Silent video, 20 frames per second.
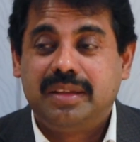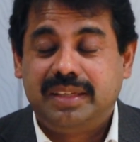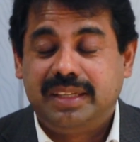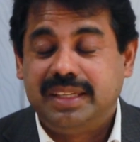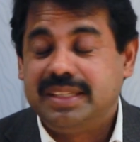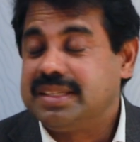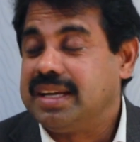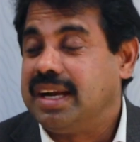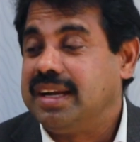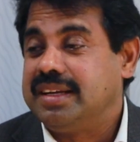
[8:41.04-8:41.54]

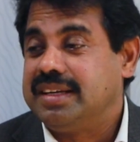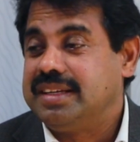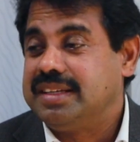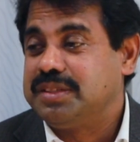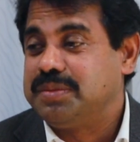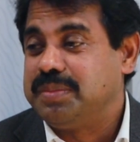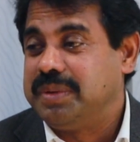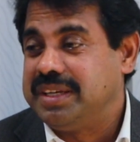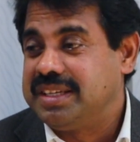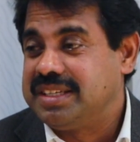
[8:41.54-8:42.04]
He started
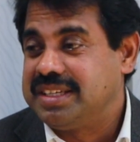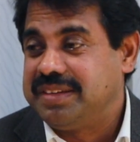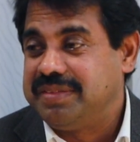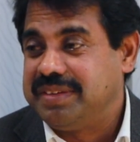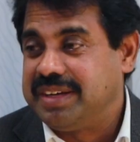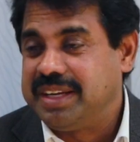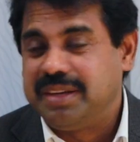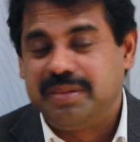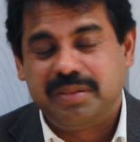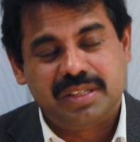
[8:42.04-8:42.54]
his ministry
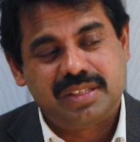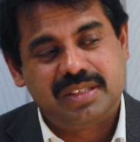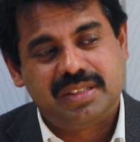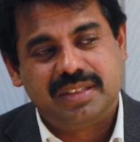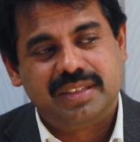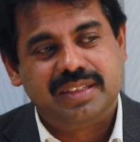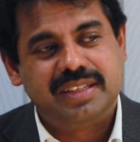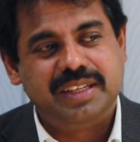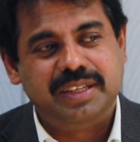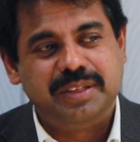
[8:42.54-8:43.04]
when he was
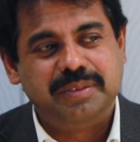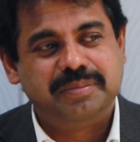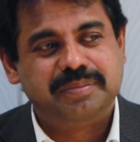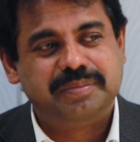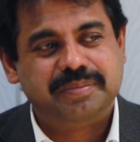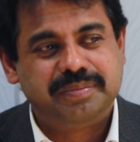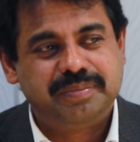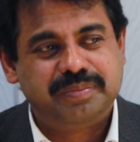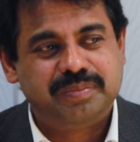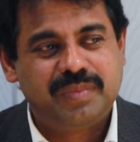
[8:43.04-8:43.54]
13.
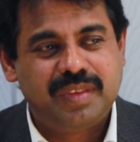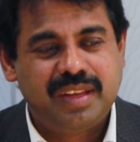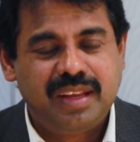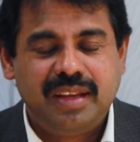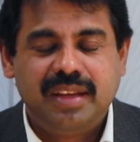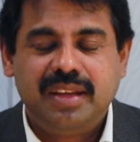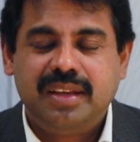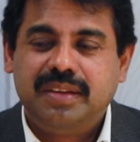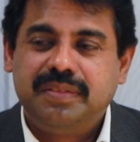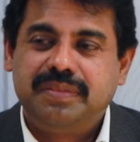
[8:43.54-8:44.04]

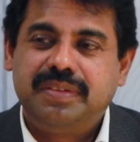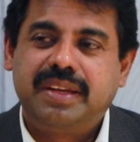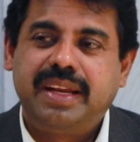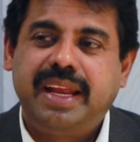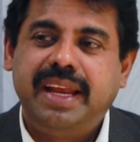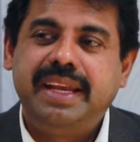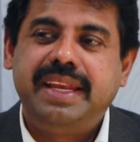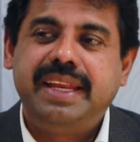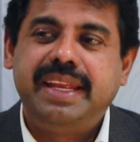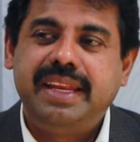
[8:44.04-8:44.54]
For
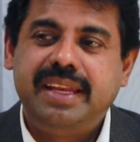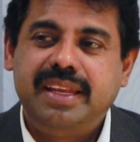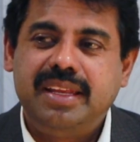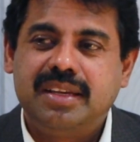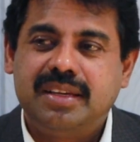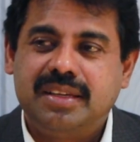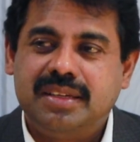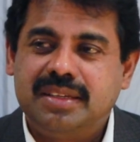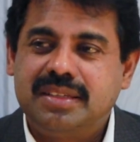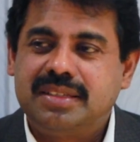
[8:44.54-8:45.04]
18
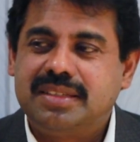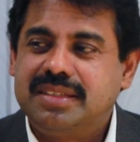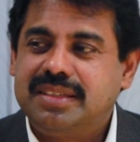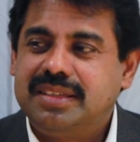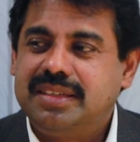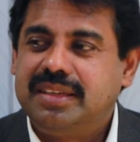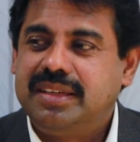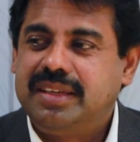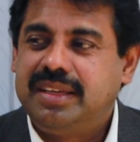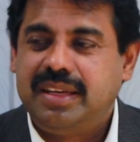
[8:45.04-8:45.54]
years,
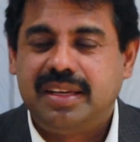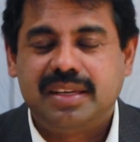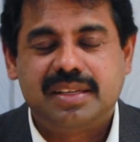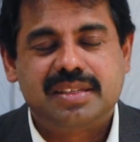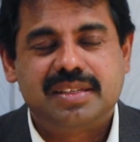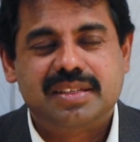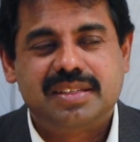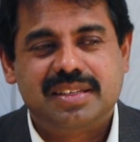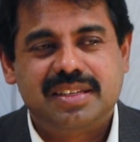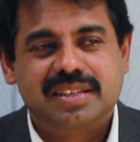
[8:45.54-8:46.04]
he
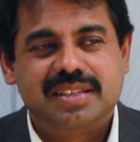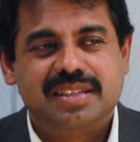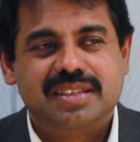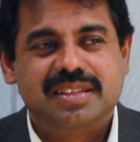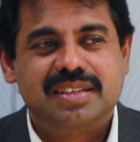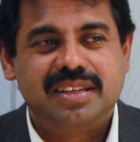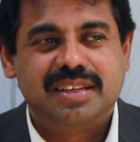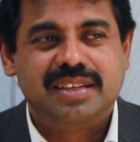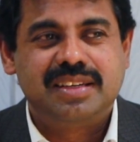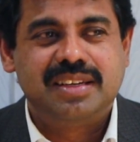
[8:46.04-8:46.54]
has to sit
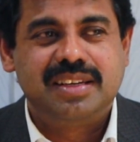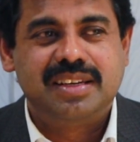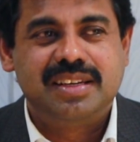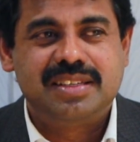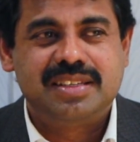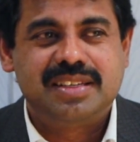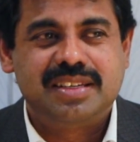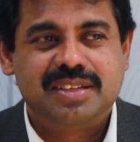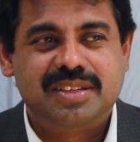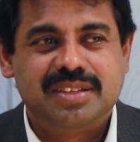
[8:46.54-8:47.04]
and
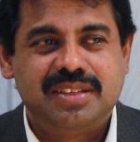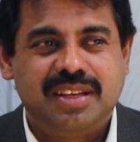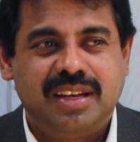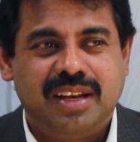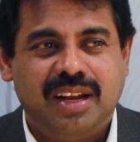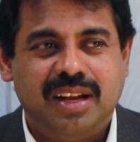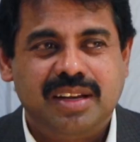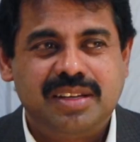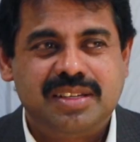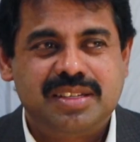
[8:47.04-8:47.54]
listen to the
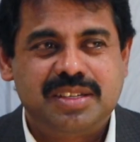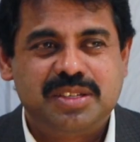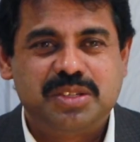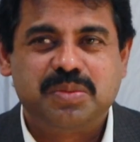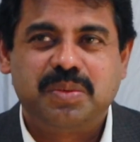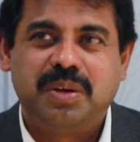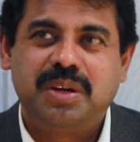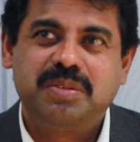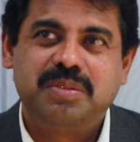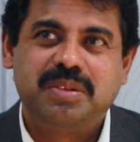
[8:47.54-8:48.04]

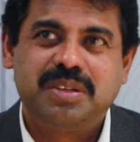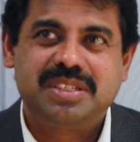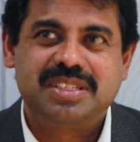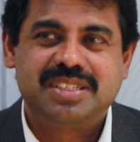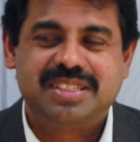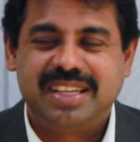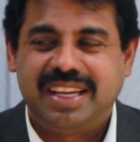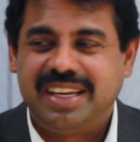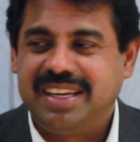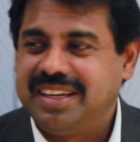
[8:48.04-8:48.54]
nonsense what was
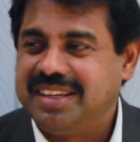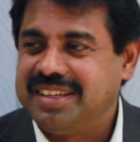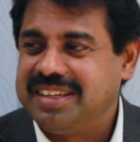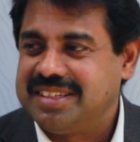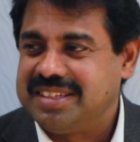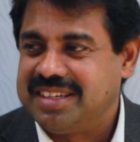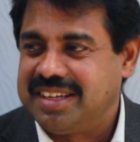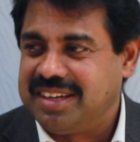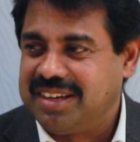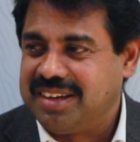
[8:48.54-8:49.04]
said in
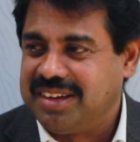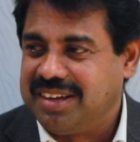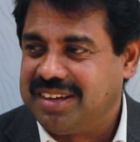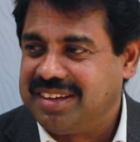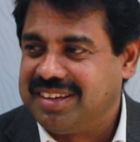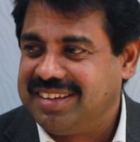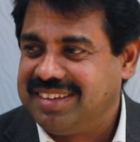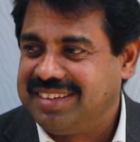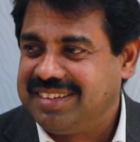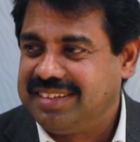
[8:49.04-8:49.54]
the synagogue.
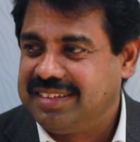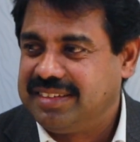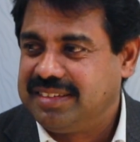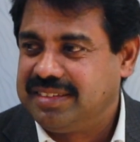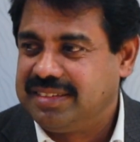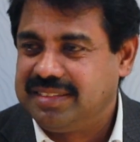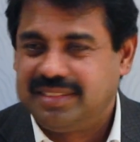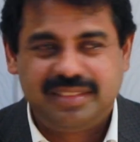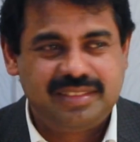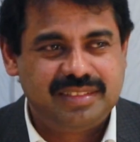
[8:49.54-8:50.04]

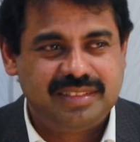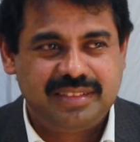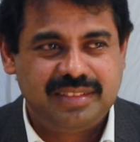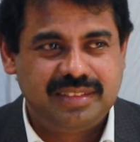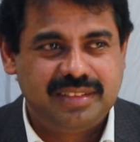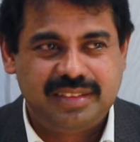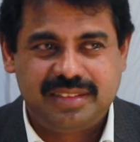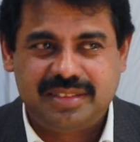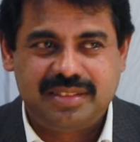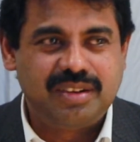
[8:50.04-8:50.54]

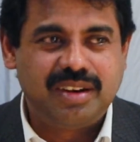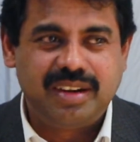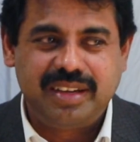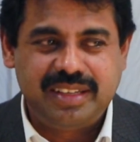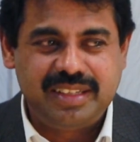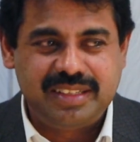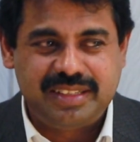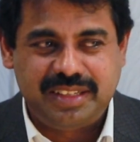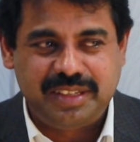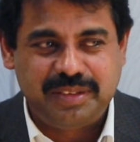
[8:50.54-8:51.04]
It's not
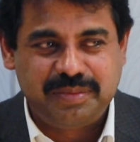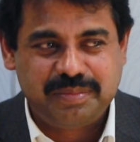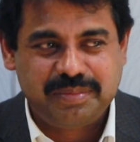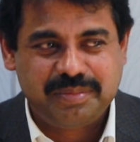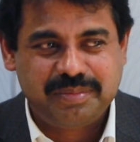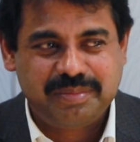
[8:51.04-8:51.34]
easy.